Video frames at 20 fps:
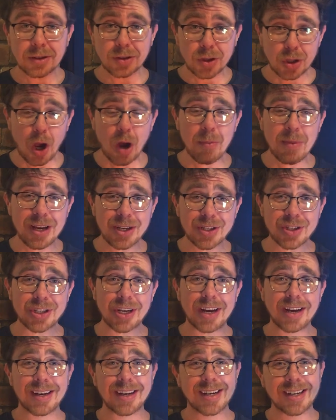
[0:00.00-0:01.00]
Thomas
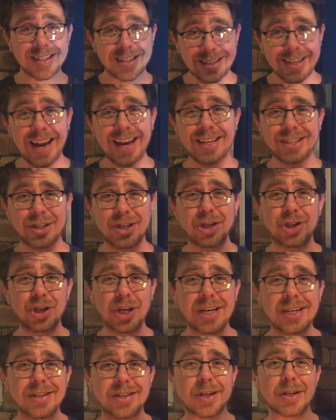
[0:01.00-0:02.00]
says to
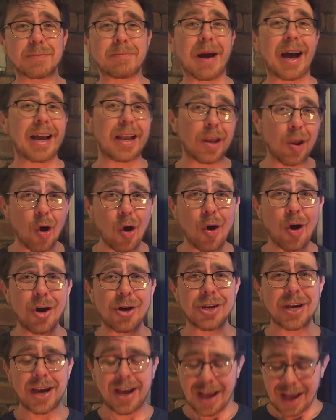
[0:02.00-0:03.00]
Jesus, my
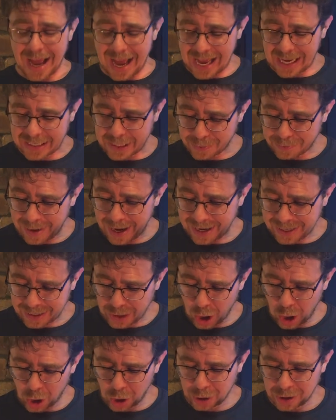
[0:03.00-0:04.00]
Lord and my
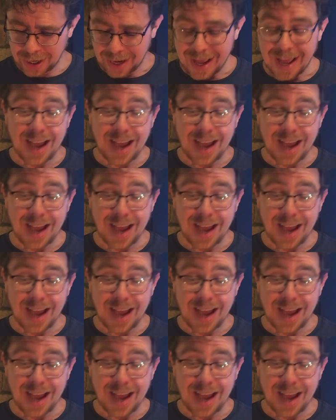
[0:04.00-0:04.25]
God.